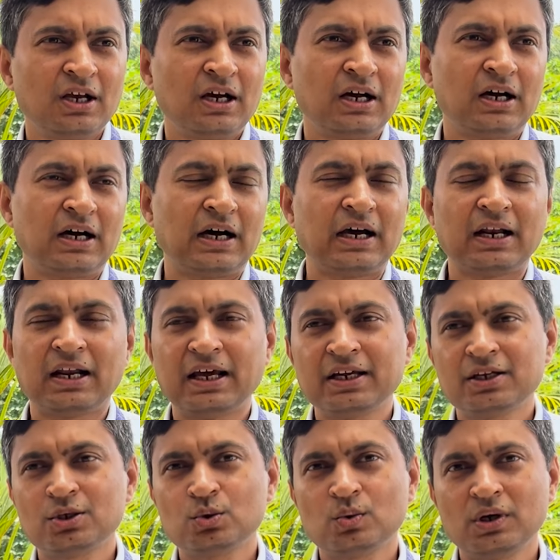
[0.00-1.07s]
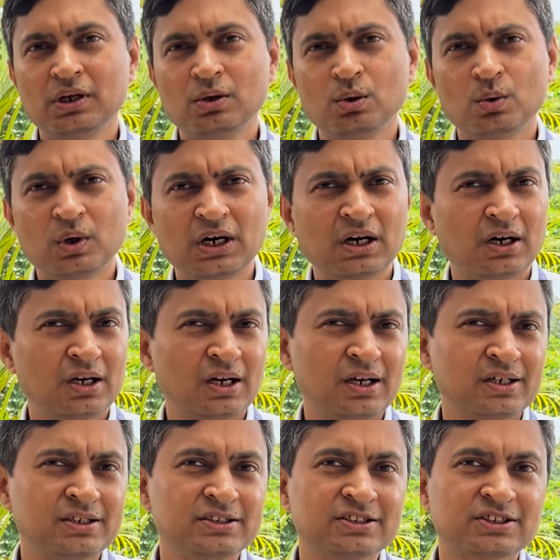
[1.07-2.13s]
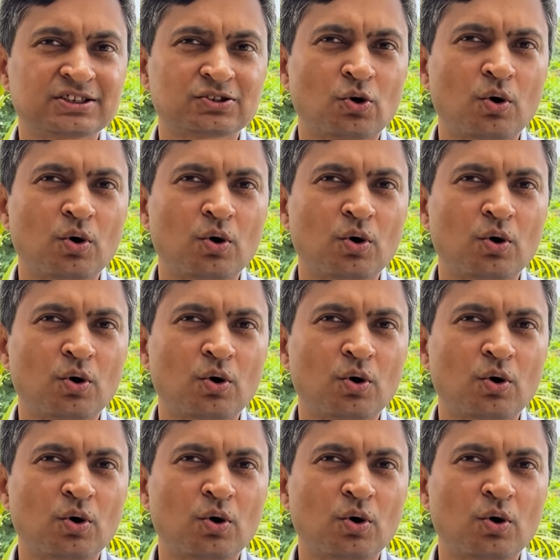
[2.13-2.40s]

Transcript: uh, I like Yuval Noah Harari's